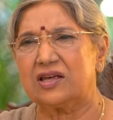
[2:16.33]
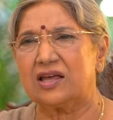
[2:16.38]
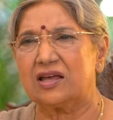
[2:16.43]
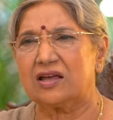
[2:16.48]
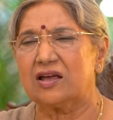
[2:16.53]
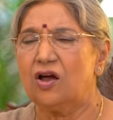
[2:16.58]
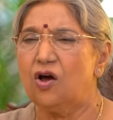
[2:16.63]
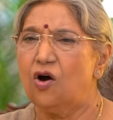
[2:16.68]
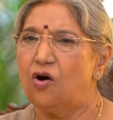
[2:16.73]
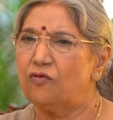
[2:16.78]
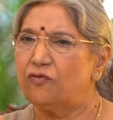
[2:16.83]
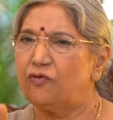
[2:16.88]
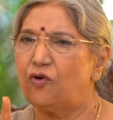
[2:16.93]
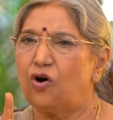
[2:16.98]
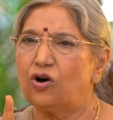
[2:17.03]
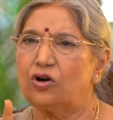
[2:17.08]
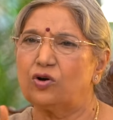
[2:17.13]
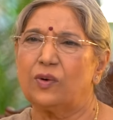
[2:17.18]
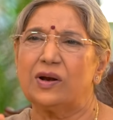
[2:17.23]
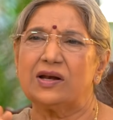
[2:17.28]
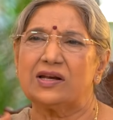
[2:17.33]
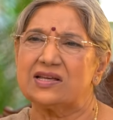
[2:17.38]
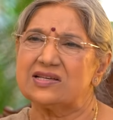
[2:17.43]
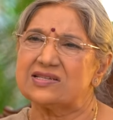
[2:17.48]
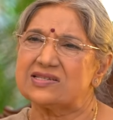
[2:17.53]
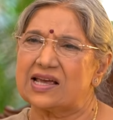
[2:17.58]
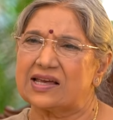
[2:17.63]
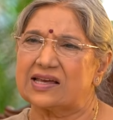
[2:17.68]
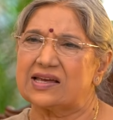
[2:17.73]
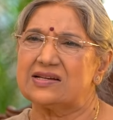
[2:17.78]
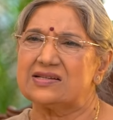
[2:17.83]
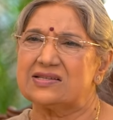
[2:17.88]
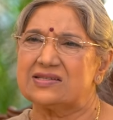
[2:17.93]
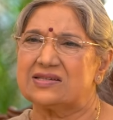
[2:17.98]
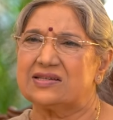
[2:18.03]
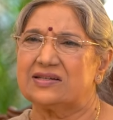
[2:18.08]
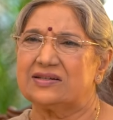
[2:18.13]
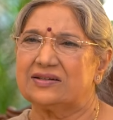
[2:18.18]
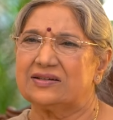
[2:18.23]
thing, for 20 seconds.